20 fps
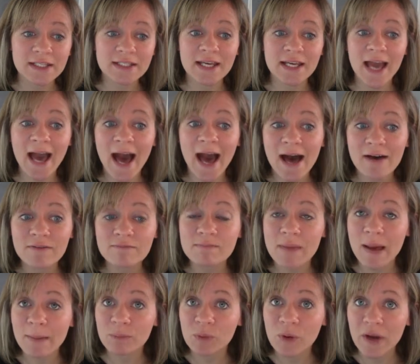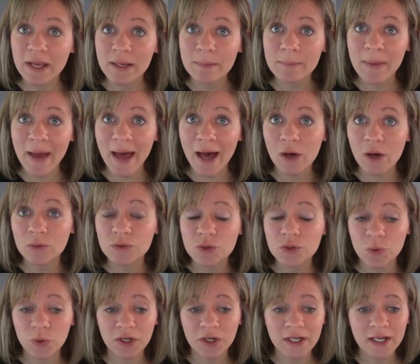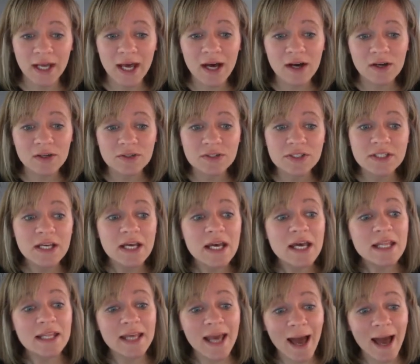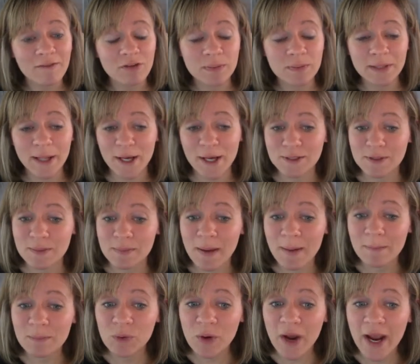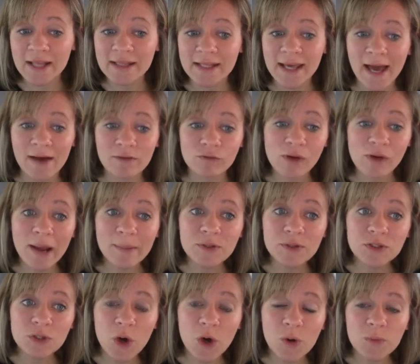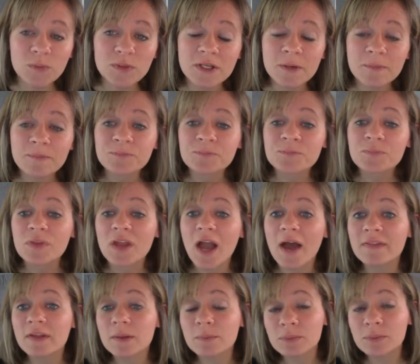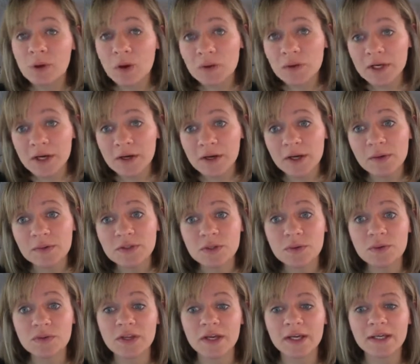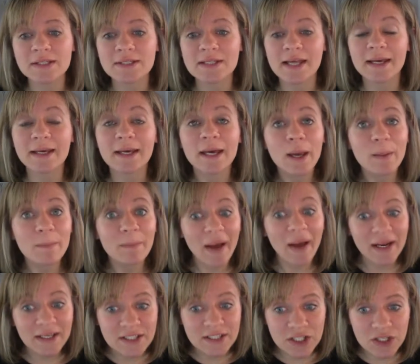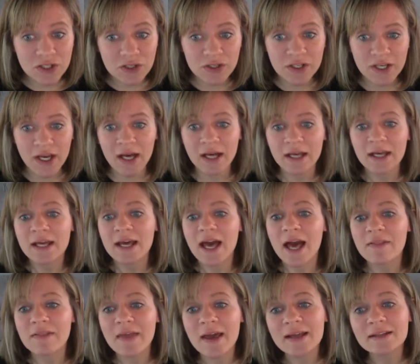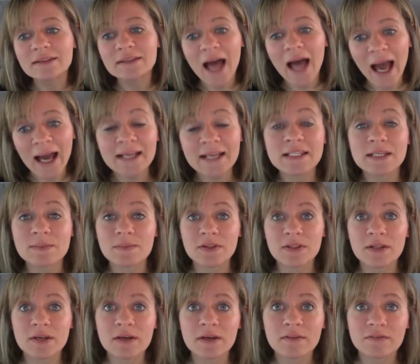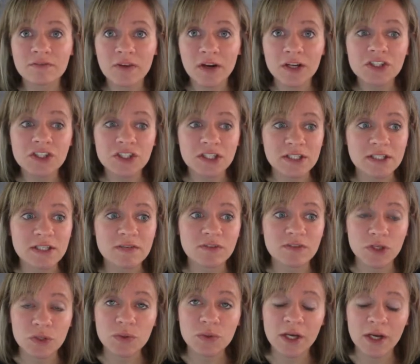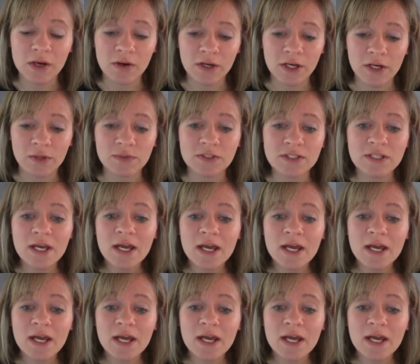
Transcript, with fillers: they have membrane bound organelles, they have a plasma membrane, they have ribosomes. And then prokaryotes are things like bacteria, and they lack some of the functions of eukaryotes.